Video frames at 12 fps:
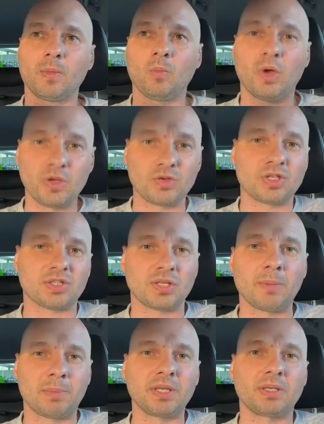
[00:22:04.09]
where you just
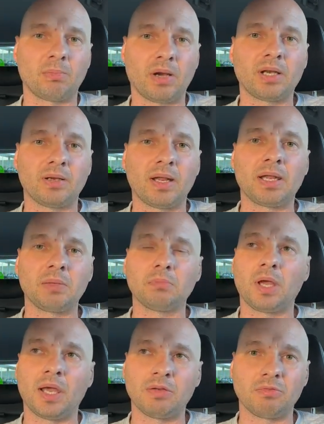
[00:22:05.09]
type in the brand name
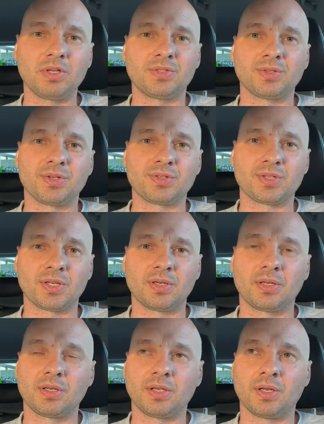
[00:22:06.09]
and
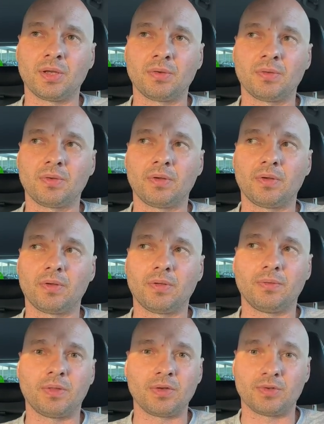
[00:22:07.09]
researching, you know,
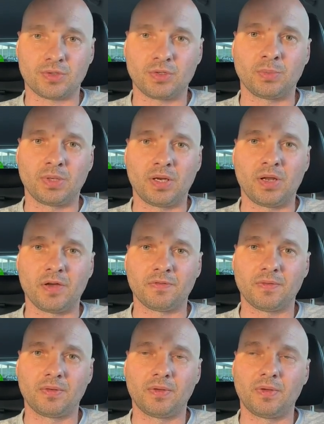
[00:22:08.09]
then you're stupid
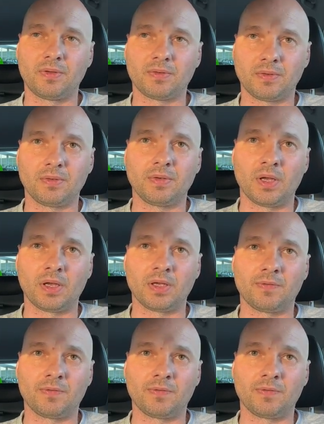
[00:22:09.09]
enough to do that.